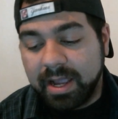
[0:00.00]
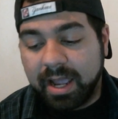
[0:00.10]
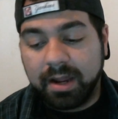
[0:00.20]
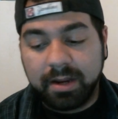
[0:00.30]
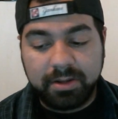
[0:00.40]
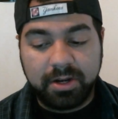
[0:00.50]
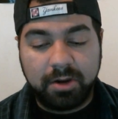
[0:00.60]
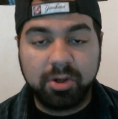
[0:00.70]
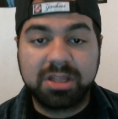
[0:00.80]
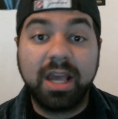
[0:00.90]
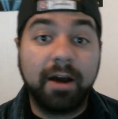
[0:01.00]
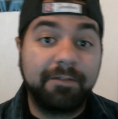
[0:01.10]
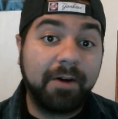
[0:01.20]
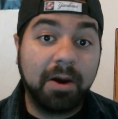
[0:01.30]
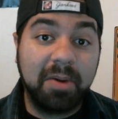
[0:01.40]
And, you know, we'll see how
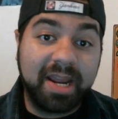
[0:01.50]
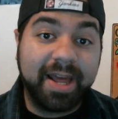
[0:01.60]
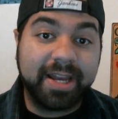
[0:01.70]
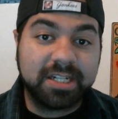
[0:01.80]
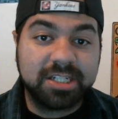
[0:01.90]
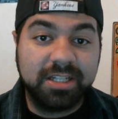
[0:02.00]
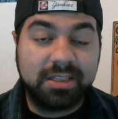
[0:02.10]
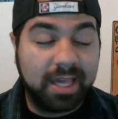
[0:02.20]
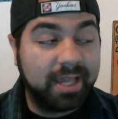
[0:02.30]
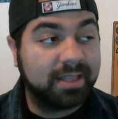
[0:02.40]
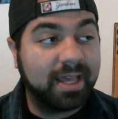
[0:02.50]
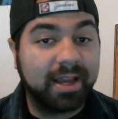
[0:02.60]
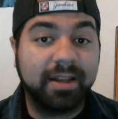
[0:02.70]
far we can actually take that,